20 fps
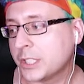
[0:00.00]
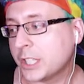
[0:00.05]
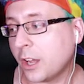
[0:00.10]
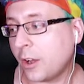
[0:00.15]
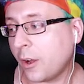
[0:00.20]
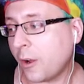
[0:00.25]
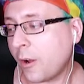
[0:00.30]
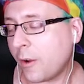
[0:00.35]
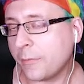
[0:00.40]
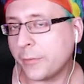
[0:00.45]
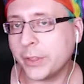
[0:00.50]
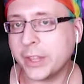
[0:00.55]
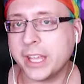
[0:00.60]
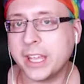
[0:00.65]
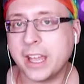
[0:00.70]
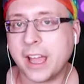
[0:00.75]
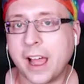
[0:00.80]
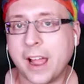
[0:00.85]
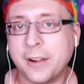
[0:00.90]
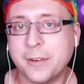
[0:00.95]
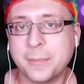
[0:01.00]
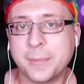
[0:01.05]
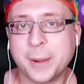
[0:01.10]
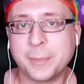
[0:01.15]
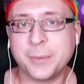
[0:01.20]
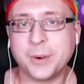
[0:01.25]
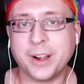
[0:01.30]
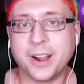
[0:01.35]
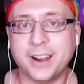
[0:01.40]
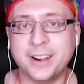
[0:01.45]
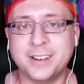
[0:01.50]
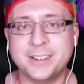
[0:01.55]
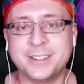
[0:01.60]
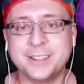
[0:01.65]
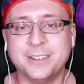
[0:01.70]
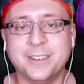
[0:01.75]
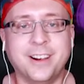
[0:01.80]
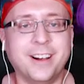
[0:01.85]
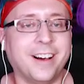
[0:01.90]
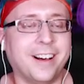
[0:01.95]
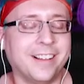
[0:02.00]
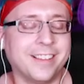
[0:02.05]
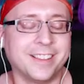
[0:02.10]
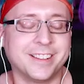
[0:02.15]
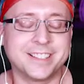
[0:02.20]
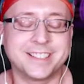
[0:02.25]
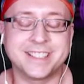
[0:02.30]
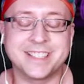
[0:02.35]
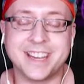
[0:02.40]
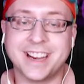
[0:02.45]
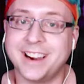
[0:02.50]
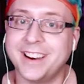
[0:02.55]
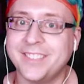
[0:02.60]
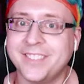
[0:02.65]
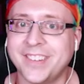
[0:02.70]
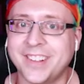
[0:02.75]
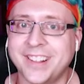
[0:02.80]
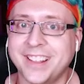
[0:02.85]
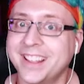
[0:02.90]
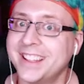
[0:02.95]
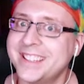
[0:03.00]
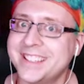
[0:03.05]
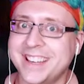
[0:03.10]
So, hopefully, I remember how to do all those terrible,